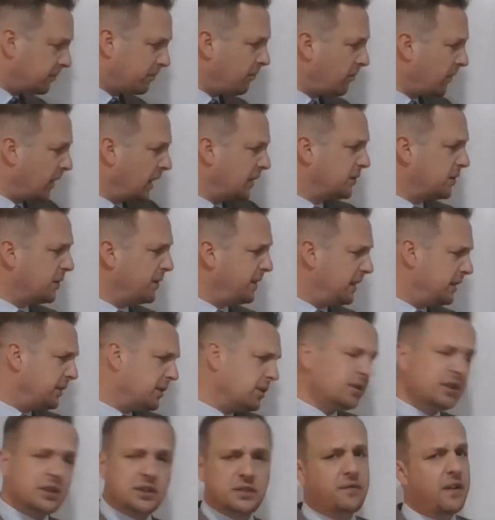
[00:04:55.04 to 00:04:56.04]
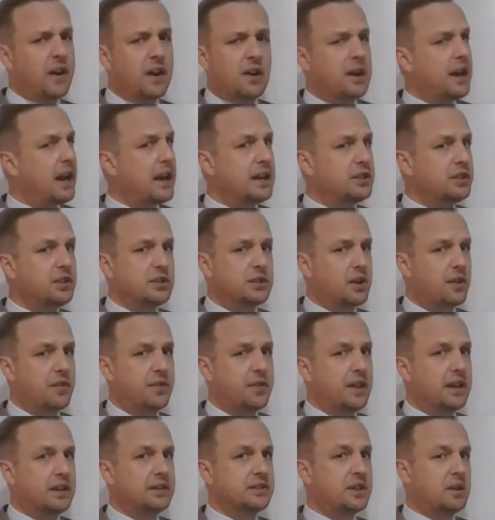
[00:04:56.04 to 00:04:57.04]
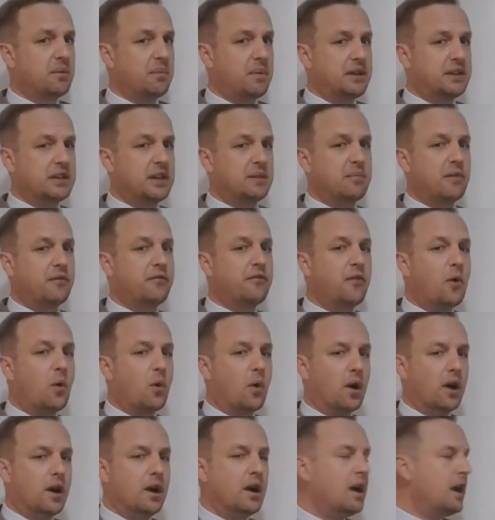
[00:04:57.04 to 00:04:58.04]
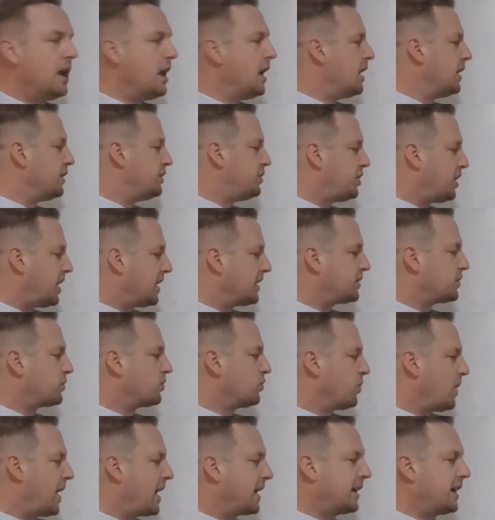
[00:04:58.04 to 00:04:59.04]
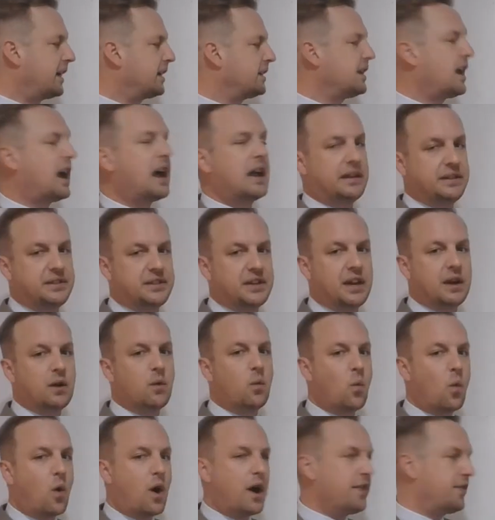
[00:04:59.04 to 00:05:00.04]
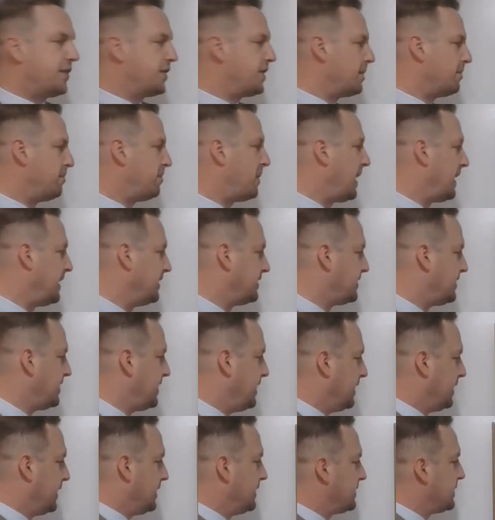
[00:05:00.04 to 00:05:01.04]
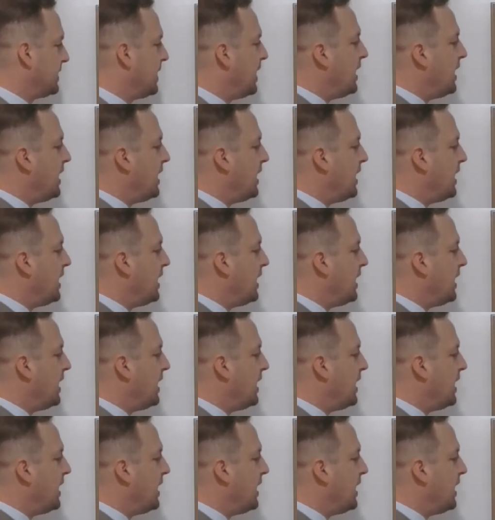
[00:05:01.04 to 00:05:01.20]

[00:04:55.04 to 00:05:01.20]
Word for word: So these are just variations on things that we did before, just recognizing what the base is.